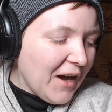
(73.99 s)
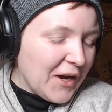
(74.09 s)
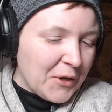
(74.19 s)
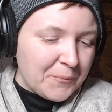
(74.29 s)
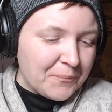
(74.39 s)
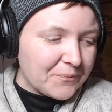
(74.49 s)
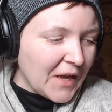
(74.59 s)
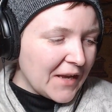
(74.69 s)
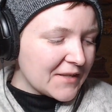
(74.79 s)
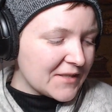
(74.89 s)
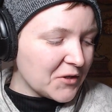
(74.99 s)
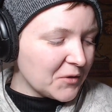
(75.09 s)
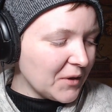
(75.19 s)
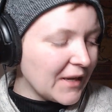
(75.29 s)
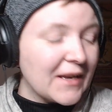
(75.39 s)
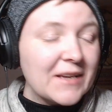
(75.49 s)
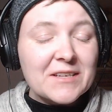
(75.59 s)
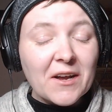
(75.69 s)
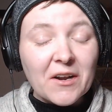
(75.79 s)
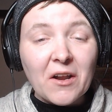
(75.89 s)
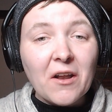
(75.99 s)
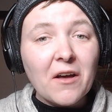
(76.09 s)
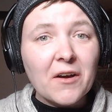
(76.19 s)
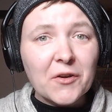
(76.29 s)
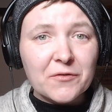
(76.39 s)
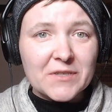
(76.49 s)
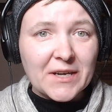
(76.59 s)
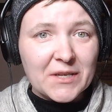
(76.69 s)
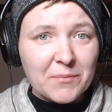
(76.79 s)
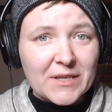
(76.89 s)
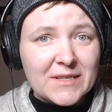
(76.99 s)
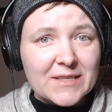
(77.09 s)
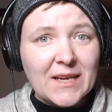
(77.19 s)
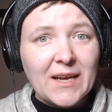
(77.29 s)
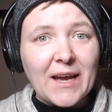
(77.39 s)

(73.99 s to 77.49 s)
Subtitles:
So he's got a lot of tiny bits,